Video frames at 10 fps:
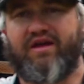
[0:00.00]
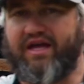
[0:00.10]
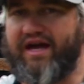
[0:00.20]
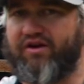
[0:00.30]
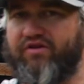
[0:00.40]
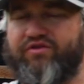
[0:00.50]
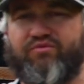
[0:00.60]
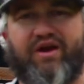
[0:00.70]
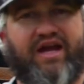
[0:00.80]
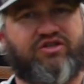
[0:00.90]
And out on the
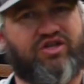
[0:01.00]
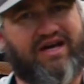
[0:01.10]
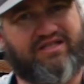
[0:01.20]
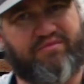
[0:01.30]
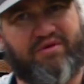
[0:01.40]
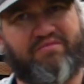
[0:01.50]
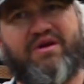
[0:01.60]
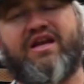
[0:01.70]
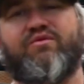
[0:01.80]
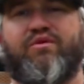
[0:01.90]
ranch, there hasn't been
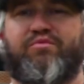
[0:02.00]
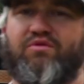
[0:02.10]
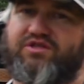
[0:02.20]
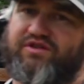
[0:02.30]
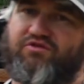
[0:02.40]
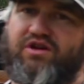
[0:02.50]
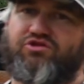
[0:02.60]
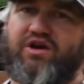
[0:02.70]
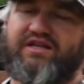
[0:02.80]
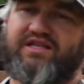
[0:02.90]
many reports of green
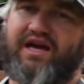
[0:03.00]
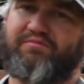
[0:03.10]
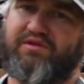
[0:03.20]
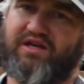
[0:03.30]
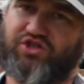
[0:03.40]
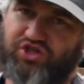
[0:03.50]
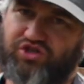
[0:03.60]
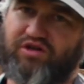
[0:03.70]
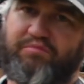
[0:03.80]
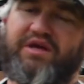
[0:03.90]
drakes yet, but they
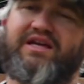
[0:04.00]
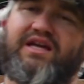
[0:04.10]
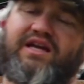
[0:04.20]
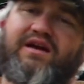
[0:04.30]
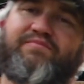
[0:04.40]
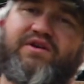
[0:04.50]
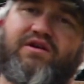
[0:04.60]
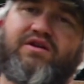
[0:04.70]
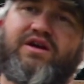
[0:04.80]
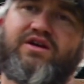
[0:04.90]
should be getting up
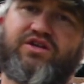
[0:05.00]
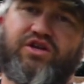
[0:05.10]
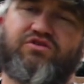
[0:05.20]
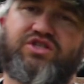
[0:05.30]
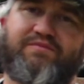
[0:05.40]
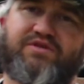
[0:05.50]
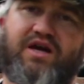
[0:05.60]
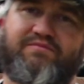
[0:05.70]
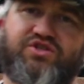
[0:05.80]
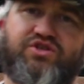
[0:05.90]
there,
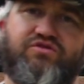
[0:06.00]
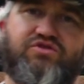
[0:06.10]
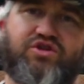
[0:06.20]
sometime soon.